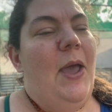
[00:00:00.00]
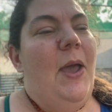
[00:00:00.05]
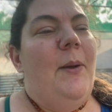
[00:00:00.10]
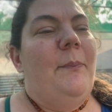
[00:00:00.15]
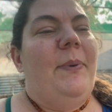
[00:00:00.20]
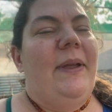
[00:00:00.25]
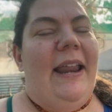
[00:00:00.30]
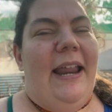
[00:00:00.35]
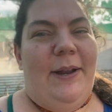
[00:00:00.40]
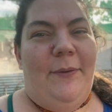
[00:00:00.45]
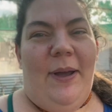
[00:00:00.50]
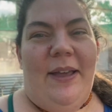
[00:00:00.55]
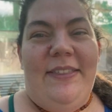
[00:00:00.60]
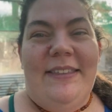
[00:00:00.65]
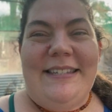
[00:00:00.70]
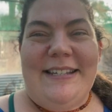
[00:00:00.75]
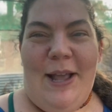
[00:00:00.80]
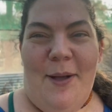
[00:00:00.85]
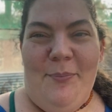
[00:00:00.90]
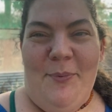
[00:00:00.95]
But anyway,
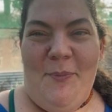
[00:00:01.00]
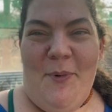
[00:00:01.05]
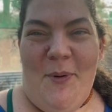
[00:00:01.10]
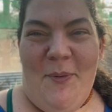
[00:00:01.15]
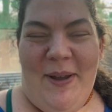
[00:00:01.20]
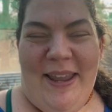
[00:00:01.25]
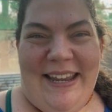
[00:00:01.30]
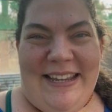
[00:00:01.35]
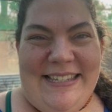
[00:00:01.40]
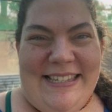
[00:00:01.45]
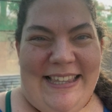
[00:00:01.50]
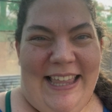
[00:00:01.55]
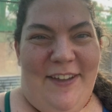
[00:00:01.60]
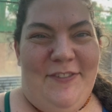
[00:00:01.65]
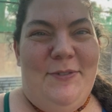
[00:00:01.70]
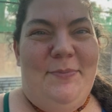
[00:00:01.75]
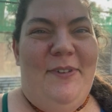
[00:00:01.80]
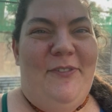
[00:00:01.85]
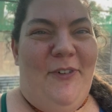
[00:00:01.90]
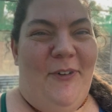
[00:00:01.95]
there's a couple more weeks
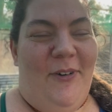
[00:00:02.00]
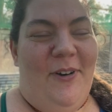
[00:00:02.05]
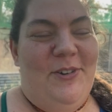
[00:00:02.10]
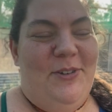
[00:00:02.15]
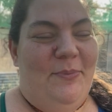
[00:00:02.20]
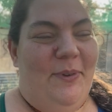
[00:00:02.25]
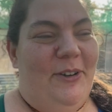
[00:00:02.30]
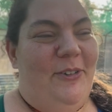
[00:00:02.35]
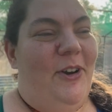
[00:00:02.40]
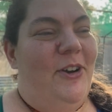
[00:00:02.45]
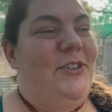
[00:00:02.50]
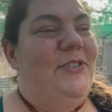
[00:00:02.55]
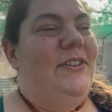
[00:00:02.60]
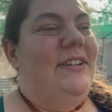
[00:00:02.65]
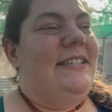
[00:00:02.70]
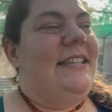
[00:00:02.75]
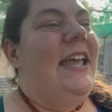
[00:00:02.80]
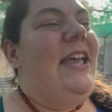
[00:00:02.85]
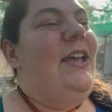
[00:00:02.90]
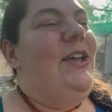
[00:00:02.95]
left before I do my
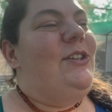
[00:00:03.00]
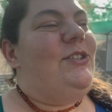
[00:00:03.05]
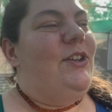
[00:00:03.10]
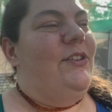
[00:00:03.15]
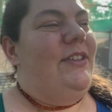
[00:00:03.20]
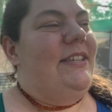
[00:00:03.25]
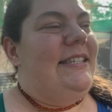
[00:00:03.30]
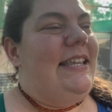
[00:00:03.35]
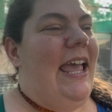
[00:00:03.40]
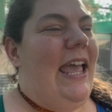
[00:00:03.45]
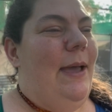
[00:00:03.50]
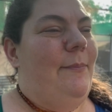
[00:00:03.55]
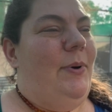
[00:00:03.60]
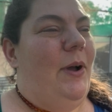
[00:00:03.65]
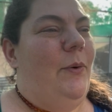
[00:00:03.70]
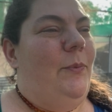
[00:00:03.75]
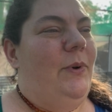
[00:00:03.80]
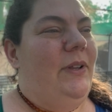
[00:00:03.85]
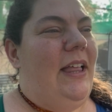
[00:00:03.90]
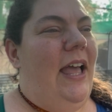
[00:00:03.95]
groceries. So this
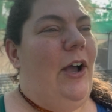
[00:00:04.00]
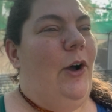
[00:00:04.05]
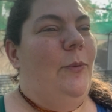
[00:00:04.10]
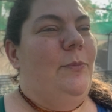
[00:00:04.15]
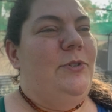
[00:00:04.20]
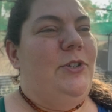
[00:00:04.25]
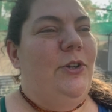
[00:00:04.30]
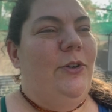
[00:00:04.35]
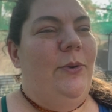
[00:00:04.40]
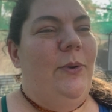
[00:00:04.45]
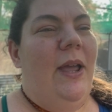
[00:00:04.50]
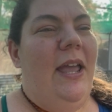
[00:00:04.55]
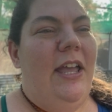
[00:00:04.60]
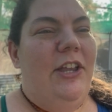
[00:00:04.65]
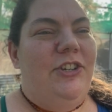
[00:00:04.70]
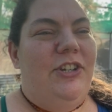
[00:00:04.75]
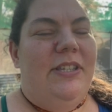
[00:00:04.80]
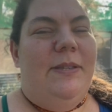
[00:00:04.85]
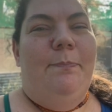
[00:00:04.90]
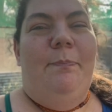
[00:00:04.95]
hamper will help to
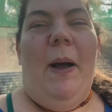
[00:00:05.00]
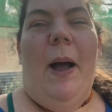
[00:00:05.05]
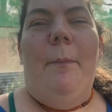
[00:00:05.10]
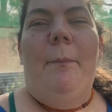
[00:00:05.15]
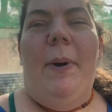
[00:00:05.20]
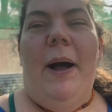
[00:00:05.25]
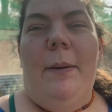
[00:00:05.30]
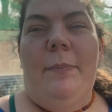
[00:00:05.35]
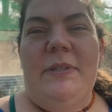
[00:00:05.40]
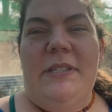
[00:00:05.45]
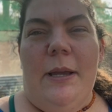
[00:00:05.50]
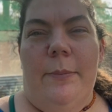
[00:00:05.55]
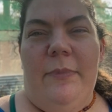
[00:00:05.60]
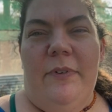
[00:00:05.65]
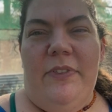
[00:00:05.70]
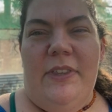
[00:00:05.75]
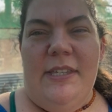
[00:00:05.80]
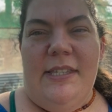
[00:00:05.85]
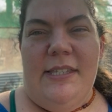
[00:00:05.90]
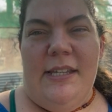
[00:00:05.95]
just bump up some
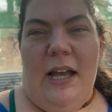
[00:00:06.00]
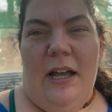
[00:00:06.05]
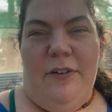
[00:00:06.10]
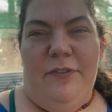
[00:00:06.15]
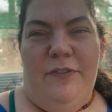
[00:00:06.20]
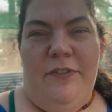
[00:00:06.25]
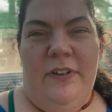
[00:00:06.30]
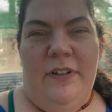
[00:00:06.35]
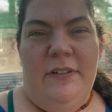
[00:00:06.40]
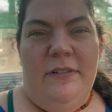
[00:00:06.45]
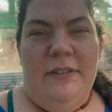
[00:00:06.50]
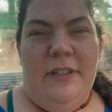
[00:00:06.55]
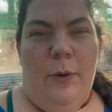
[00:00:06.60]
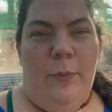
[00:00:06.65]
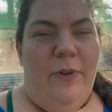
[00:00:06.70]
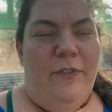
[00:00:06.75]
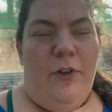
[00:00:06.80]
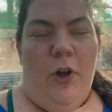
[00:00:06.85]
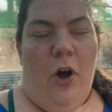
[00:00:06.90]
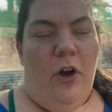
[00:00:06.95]
of the stuff that
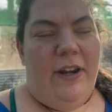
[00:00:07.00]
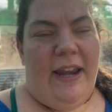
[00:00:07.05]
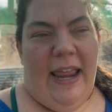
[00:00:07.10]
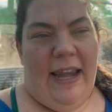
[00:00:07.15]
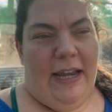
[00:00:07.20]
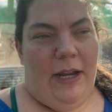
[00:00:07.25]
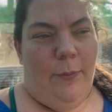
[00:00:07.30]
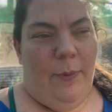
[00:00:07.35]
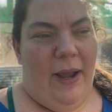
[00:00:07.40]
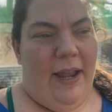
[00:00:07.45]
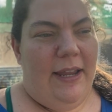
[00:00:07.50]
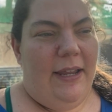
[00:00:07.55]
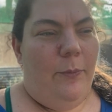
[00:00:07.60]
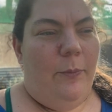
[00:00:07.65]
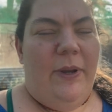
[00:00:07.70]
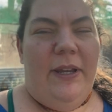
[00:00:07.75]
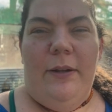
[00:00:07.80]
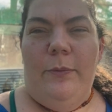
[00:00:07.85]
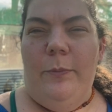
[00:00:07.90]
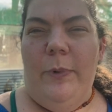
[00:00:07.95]
we've got anyway.
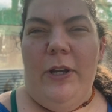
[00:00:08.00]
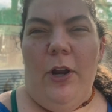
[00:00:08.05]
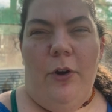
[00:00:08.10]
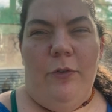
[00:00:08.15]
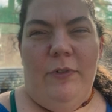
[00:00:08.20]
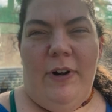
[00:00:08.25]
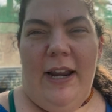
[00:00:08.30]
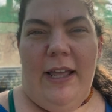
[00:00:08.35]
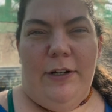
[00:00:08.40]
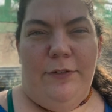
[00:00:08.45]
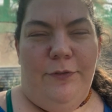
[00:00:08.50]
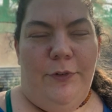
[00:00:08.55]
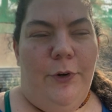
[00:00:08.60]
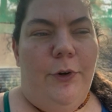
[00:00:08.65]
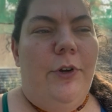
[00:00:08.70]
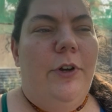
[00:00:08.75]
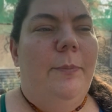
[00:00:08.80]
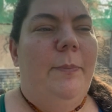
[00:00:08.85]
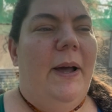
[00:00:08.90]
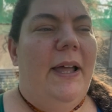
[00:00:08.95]
We don't run out of
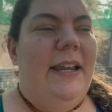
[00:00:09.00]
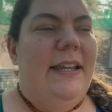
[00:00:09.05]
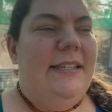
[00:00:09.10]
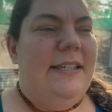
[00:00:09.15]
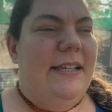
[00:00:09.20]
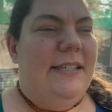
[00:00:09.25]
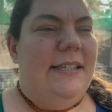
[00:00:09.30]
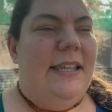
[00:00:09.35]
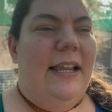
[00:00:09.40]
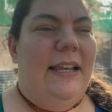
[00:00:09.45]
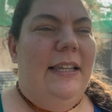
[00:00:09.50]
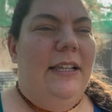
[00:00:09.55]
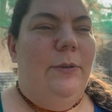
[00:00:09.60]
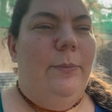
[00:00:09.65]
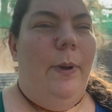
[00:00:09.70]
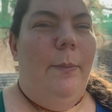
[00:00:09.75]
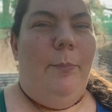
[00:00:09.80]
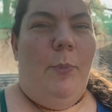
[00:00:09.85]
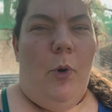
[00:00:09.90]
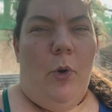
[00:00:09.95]
food, but it does get a little
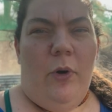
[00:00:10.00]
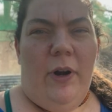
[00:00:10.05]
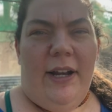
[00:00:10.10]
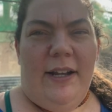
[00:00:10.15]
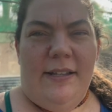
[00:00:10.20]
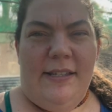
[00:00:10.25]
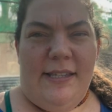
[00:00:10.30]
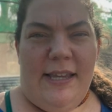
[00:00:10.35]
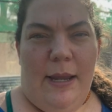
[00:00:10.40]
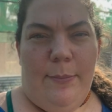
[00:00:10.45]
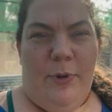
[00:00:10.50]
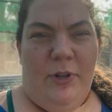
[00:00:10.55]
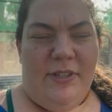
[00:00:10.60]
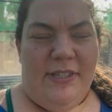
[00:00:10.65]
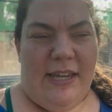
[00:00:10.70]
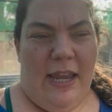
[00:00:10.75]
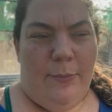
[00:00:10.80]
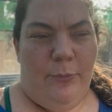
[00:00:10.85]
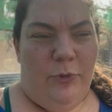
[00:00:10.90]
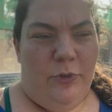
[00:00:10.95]
bit boring and same
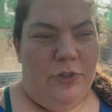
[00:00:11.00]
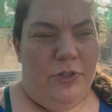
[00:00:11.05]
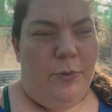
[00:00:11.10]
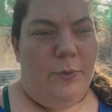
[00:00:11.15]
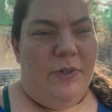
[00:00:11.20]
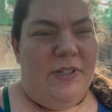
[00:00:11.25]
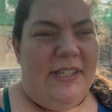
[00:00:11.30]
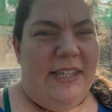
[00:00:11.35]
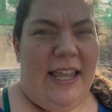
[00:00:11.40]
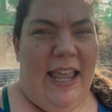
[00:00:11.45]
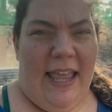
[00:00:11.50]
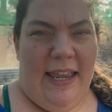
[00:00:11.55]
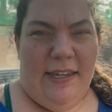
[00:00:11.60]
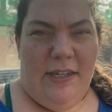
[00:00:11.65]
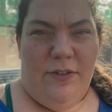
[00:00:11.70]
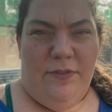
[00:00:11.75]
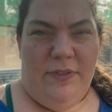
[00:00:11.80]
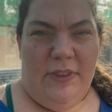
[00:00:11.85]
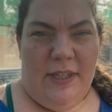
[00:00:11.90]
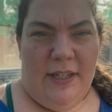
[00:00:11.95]
old towards the
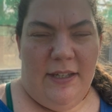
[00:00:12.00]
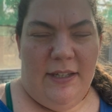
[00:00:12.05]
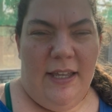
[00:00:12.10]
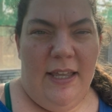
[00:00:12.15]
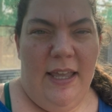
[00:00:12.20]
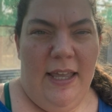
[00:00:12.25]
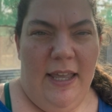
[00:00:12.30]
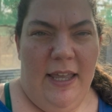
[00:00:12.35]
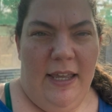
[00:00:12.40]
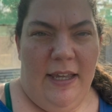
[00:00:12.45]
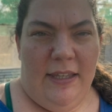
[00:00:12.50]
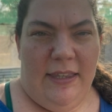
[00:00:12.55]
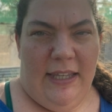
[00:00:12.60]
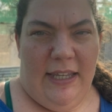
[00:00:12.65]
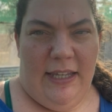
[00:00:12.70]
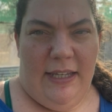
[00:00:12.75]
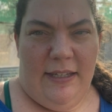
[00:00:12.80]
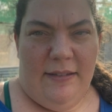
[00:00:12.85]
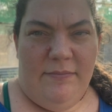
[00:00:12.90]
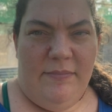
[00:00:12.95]
end of
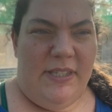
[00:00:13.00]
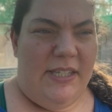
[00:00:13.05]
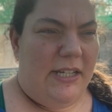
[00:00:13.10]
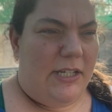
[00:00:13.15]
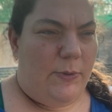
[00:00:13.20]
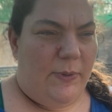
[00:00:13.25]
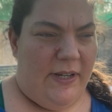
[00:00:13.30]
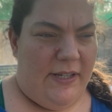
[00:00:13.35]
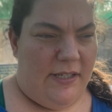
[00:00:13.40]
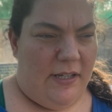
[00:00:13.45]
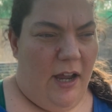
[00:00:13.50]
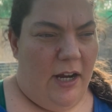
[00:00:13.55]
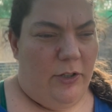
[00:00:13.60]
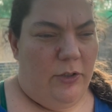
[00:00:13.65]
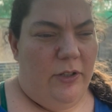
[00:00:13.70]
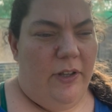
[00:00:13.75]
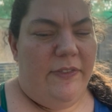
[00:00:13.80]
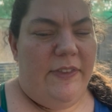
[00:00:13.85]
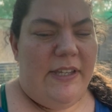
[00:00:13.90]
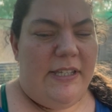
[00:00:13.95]
the 6 week
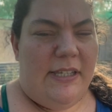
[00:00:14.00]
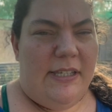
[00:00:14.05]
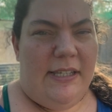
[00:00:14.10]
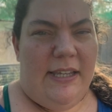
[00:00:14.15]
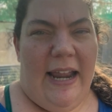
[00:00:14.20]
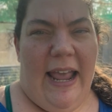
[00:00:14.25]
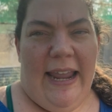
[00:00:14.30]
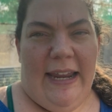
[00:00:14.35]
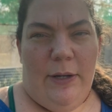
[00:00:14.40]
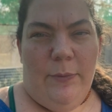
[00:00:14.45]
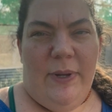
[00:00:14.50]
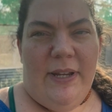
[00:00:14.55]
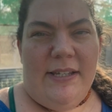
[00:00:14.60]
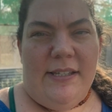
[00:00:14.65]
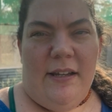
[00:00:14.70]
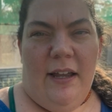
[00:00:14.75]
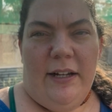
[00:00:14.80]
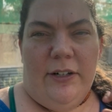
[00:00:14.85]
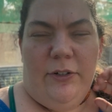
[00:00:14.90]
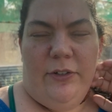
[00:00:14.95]
cycle. And this is an 8 week
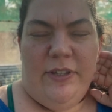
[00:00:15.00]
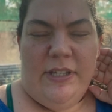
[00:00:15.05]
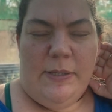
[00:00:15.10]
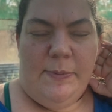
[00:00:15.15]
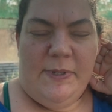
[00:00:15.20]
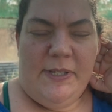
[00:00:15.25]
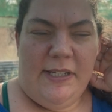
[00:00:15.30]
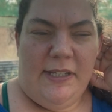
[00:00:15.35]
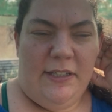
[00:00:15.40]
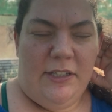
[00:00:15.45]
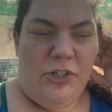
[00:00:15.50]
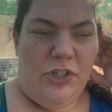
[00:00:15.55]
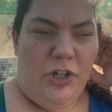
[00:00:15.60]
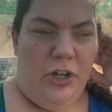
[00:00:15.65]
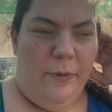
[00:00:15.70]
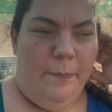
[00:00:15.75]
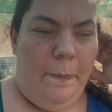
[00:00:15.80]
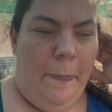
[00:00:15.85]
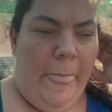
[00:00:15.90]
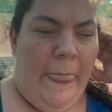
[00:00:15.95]
cycle, this particular
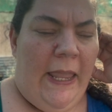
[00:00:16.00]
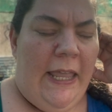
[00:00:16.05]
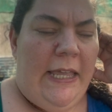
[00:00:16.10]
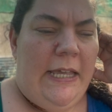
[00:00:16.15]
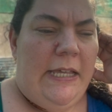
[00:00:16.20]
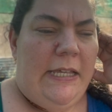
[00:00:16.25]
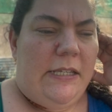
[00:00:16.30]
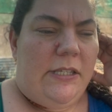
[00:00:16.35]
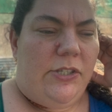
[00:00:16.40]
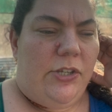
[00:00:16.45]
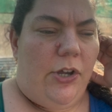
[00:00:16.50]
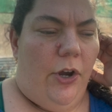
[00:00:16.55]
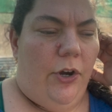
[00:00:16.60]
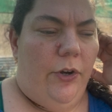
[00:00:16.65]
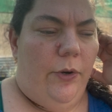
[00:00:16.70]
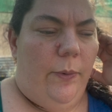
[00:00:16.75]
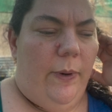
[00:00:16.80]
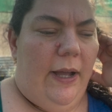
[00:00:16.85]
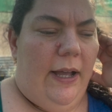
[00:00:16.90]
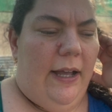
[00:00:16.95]
shop.
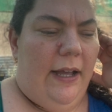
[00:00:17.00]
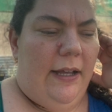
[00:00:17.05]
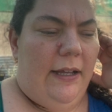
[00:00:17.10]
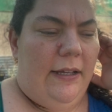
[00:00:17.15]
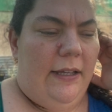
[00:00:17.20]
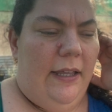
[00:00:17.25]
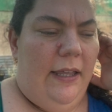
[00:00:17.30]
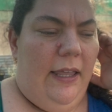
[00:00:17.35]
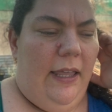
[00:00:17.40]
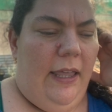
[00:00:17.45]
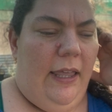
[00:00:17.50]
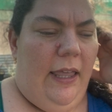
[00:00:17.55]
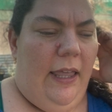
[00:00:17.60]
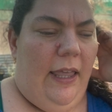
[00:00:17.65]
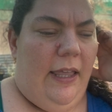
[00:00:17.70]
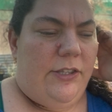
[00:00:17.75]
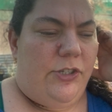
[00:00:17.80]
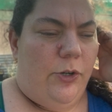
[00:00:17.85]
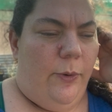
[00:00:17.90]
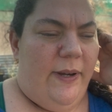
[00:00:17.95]
So
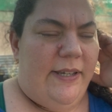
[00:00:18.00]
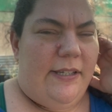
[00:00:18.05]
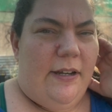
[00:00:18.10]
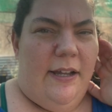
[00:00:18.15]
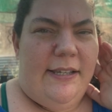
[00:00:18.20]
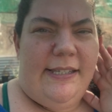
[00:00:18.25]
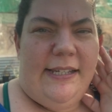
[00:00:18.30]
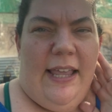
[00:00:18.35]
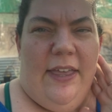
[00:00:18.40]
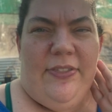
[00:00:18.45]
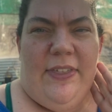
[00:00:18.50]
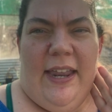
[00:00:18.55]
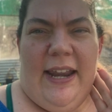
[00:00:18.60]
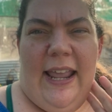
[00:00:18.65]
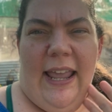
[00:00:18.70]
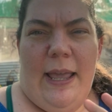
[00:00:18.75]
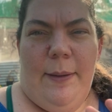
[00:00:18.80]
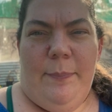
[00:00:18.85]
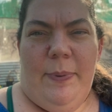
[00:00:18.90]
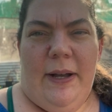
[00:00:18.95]
it's always nice to get that
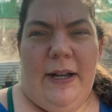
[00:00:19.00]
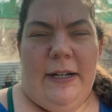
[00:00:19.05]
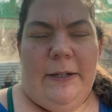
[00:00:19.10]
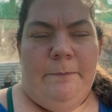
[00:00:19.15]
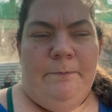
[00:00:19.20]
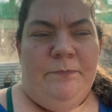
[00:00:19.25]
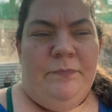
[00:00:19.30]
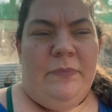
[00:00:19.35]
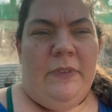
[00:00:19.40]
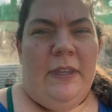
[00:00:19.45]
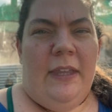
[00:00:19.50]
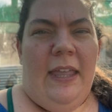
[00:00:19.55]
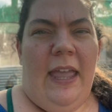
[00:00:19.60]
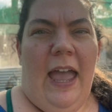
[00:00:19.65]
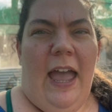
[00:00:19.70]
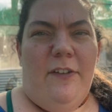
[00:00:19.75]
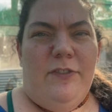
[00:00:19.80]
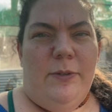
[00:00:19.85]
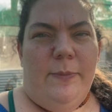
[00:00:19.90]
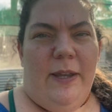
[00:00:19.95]
hamper,
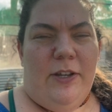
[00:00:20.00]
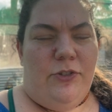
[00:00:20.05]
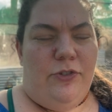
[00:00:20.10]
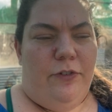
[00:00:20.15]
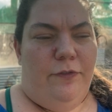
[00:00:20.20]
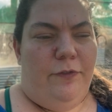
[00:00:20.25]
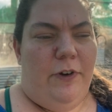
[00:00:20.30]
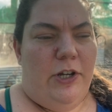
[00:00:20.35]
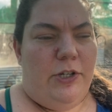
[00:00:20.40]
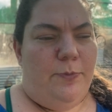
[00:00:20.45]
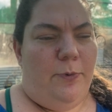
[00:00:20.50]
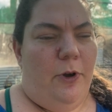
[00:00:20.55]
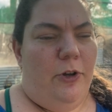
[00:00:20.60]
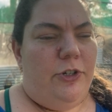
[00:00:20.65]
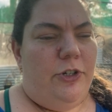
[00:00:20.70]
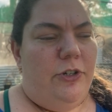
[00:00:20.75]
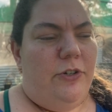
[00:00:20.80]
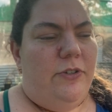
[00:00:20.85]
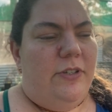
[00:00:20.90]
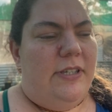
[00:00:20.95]
have some extra fresh
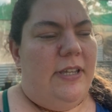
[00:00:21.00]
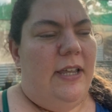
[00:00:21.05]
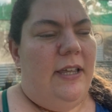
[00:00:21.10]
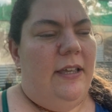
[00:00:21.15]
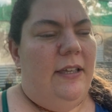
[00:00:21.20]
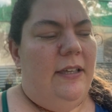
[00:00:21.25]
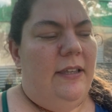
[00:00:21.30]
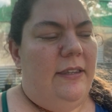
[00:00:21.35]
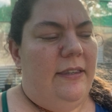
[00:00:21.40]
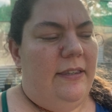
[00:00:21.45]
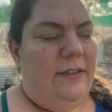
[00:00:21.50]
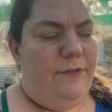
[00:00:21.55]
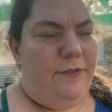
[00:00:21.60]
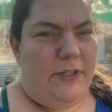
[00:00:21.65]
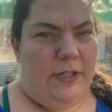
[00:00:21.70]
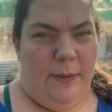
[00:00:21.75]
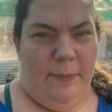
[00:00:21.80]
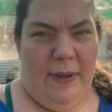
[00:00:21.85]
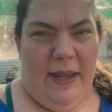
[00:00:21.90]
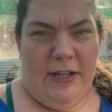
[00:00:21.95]
produce,
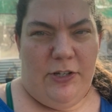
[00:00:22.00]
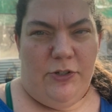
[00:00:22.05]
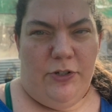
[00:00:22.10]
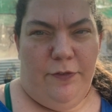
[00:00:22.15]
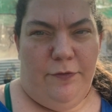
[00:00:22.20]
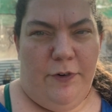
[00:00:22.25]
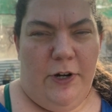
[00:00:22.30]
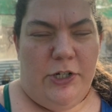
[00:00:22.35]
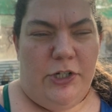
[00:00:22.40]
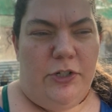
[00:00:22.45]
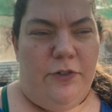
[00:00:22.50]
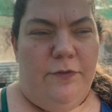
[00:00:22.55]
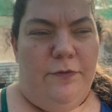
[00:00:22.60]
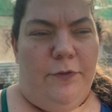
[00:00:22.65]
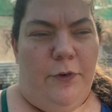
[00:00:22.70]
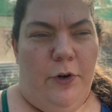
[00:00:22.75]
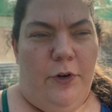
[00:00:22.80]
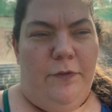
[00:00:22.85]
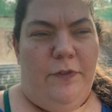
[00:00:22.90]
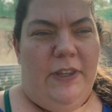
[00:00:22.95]
some extra fresh
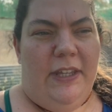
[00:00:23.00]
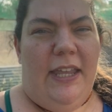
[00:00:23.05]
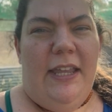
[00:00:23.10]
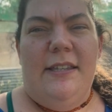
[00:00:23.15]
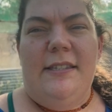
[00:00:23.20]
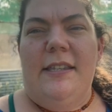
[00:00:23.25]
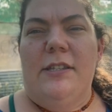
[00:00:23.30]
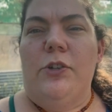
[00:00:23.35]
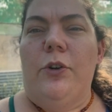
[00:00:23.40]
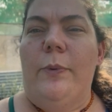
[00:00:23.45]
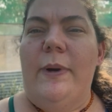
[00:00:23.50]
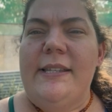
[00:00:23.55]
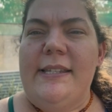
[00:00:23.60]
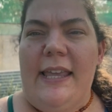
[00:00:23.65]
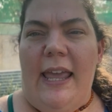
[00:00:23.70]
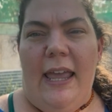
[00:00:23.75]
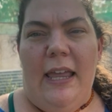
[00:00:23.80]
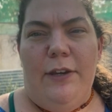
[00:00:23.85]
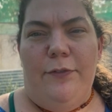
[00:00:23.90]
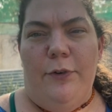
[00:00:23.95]
fruit for the kids. There's always
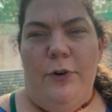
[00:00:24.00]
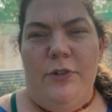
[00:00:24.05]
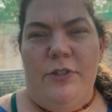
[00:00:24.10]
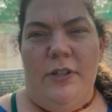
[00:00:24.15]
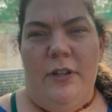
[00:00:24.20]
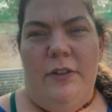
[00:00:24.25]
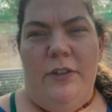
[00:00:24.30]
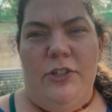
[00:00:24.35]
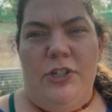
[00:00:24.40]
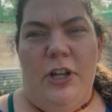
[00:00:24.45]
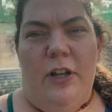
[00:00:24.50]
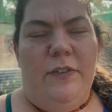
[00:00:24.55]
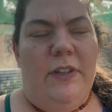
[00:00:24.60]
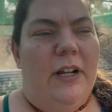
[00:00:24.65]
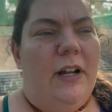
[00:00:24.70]
canned fruits on the shelf.